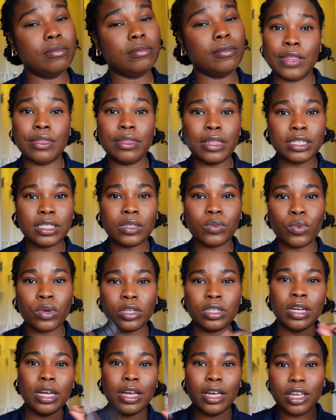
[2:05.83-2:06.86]
And this
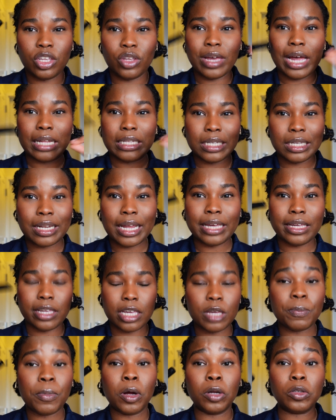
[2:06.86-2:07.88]
one you had to like
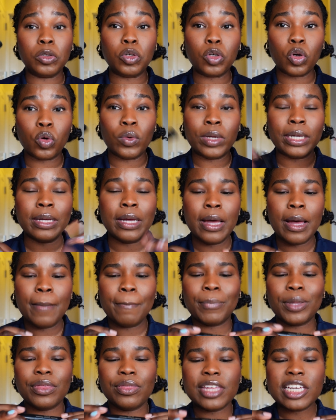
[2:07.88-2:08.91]
keep on going,
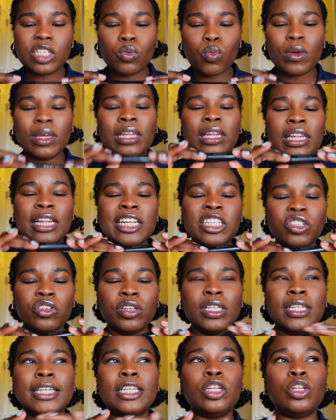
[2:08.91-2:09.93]
but this one
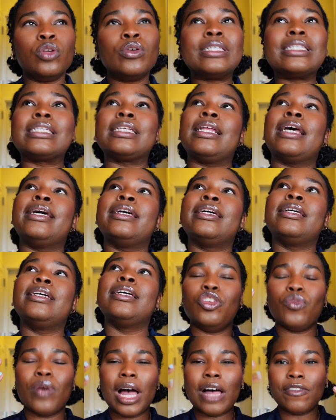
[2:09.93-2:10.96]
literally looks like
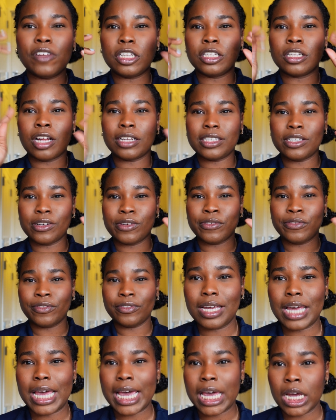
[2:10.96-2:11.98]
you have a lot of
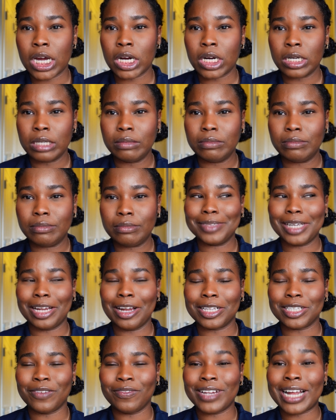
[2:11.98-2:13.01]
hair,
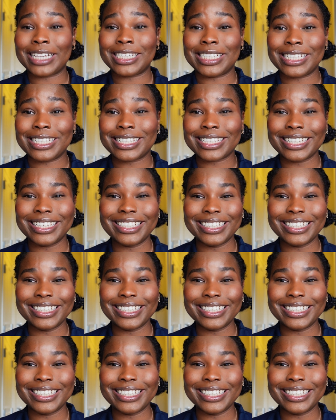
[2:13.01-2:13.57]
lots of lashes.